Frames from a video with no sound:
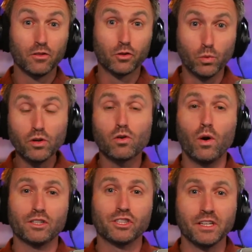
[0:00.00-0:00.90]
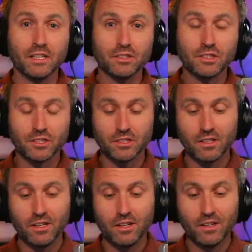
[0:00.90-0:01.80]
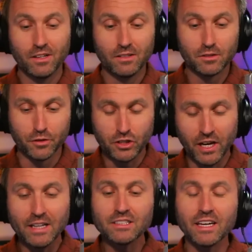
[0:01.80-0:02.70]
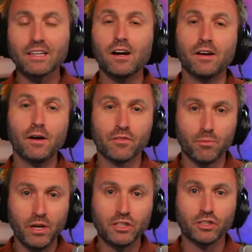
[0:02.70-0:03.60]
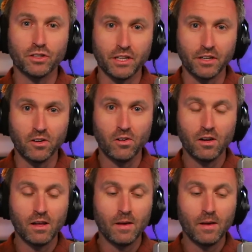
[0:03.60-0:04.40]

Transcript: The real question is, do the Giants get cut out of the picture here